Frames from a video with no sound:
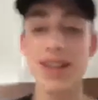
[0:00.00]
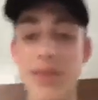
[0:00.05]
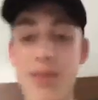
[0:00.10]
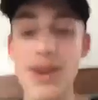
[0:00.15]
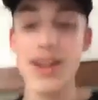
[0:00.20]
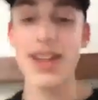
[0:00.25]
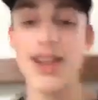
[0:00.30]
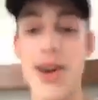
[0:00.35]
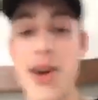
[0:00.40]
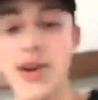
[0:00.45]
me to
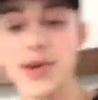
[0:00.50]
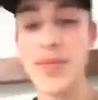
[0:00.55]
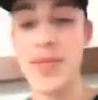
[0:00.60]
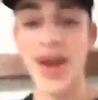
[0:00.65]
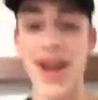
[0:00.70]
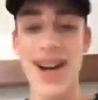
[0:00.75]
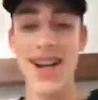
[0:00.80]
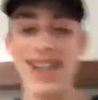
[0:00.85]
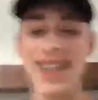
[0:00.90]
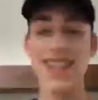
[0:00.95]
go to
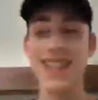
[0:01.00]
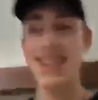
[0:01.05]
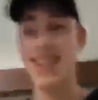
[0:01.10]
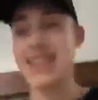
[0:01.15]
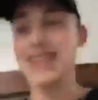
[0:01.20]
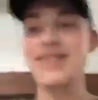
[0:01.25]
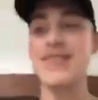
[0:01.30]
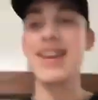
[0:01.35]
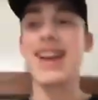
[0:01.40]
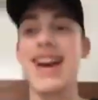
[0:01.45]
parties, and
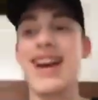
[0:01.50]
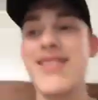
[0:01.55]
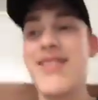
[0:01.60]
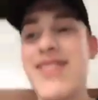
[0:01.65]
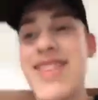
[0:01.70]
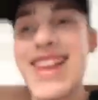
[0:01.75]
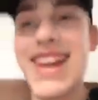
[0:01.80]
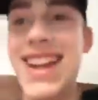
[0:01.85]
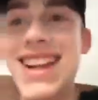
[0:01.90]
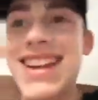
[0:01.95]
I'm
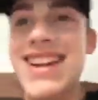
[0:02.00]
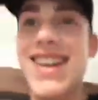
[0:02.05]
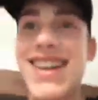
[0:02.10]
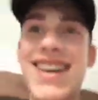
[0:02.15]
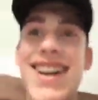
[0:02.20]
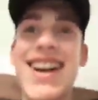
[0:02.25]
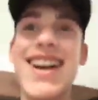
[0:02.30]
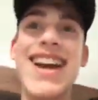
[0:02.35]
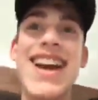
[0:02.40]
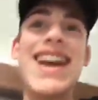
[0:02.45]
like, nah.
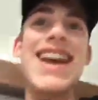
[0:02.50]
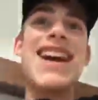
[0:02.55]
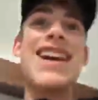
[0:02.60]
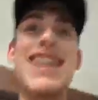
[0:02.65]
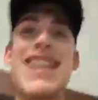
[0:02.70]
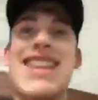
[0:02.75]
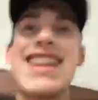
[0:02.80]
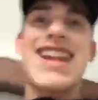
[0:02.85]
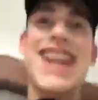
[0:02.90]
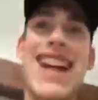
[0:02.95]

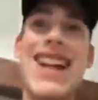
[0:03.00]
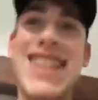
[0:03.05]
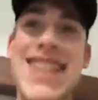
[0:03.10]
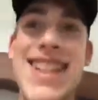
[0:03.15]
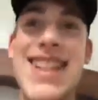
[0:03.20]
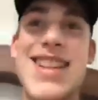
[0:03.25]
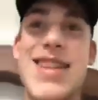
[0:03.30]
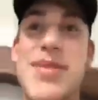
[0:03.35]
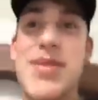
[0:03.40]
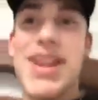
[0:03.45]
And then I see
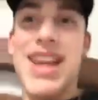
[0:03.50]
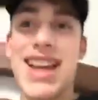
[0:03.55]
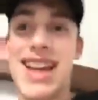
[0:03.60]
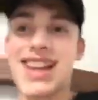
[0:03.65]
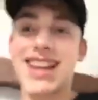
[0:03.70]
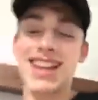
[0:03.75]
them like